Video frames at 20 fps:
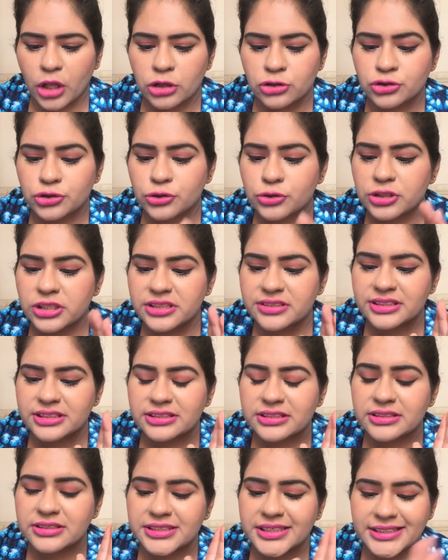So this
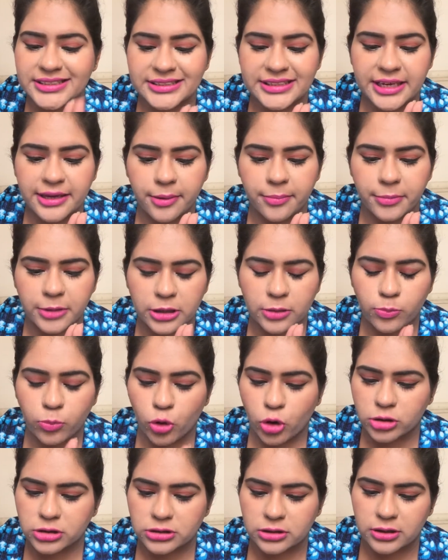is a
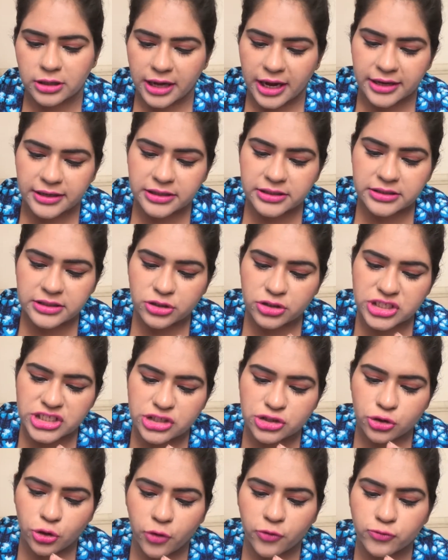60ml bottle and it
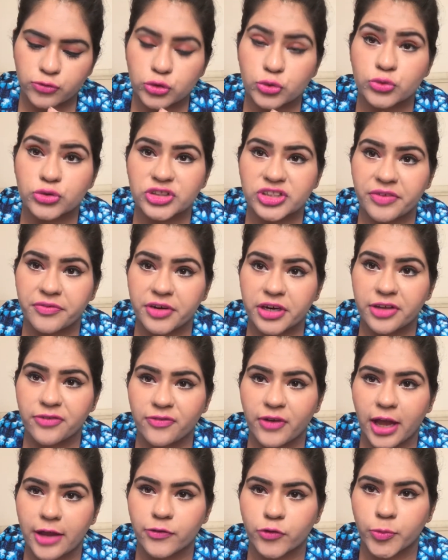is of
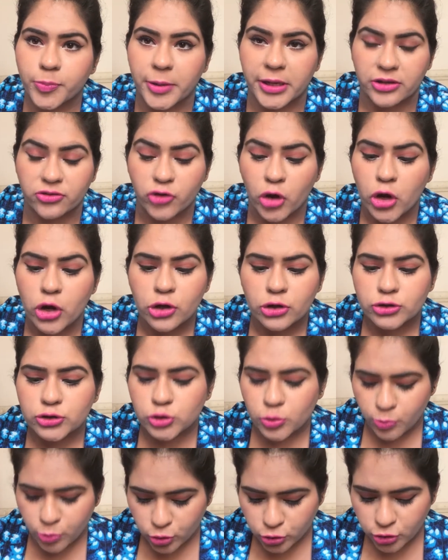₹275.
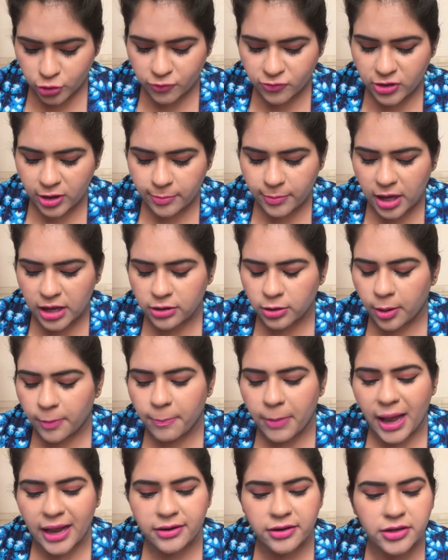So both of them are
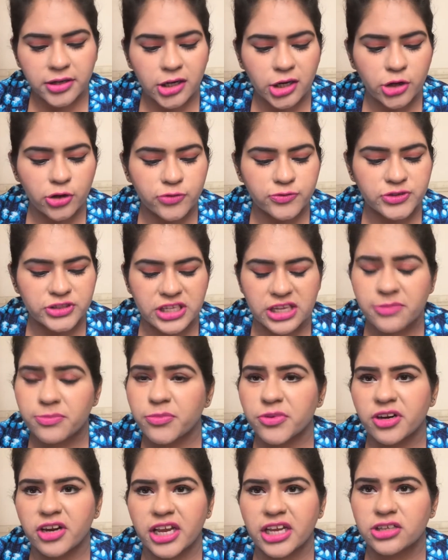apparently of
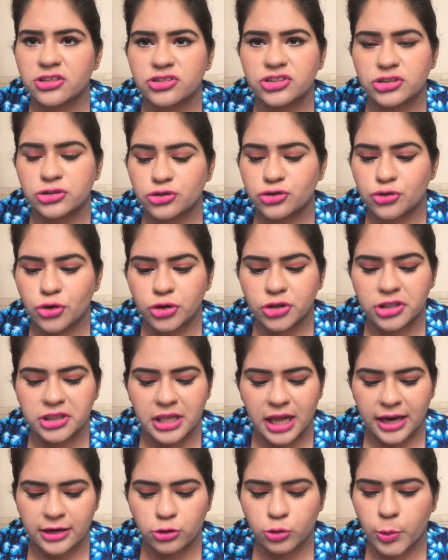same range. It's
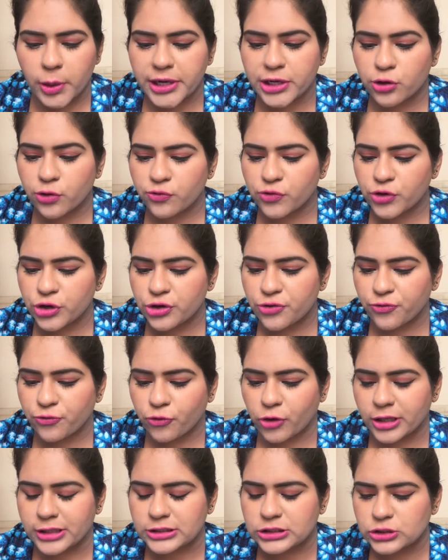not that quite of a
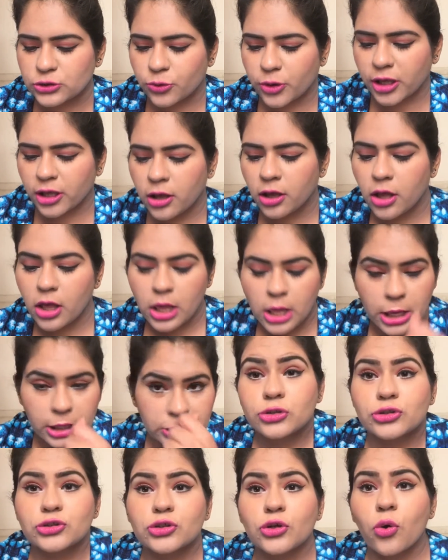difference. Okay,
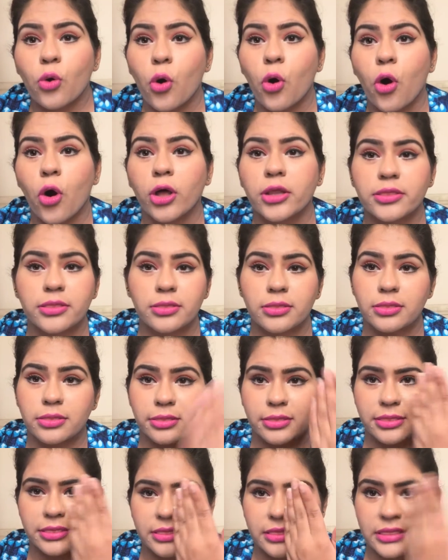so on
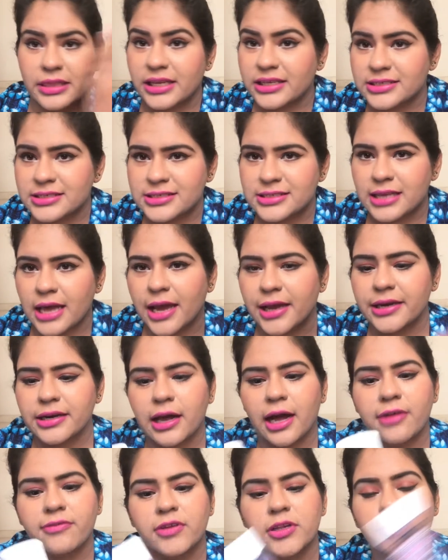this
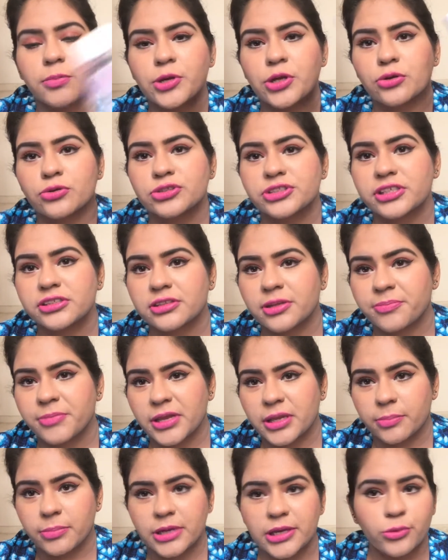side I will be using the
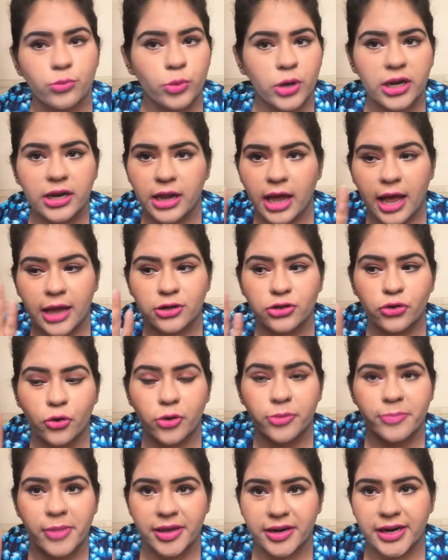Maybelline one, and
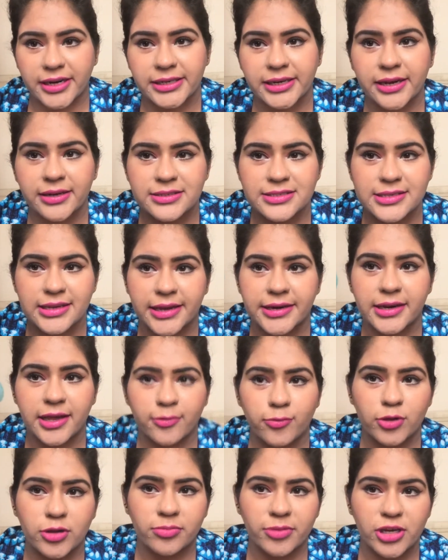on my right hand side
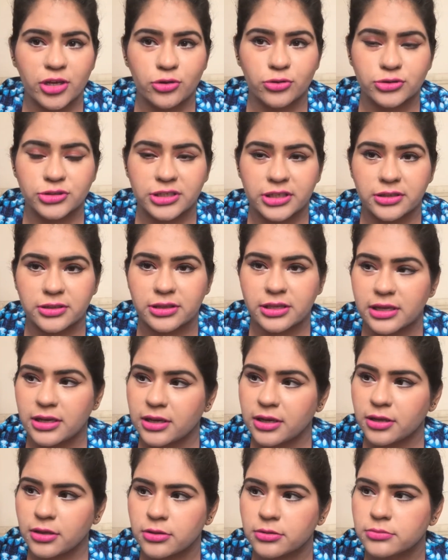I will be using the